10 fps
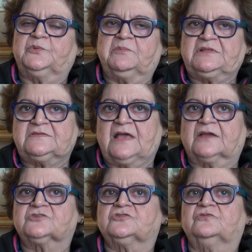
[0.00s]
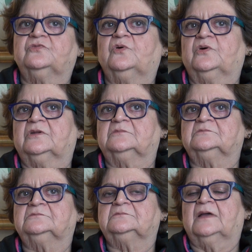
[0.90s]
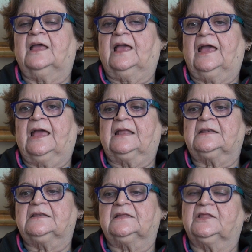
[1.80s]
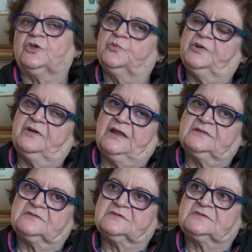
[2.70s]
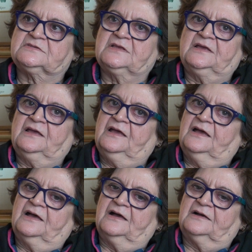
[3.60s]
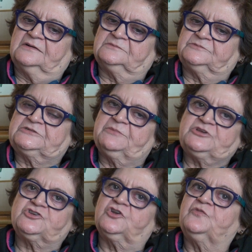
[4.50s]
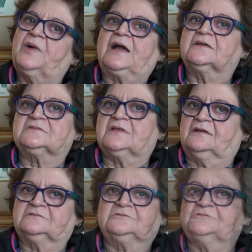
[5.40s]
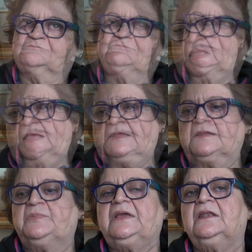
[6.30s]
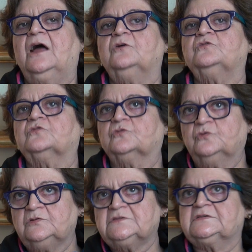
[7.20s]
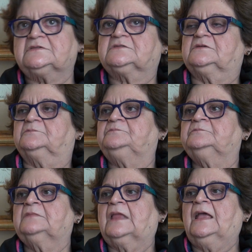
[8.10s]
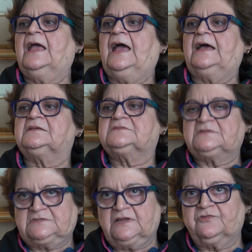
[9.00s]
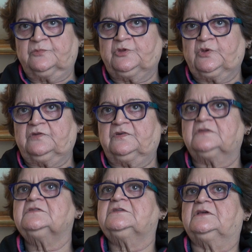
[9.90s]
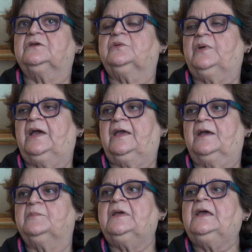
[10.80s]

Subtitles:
the Women's Action Forum and the Human Rights Commission of Pakistan. The Beacon House school system, as distinct from the university where I am,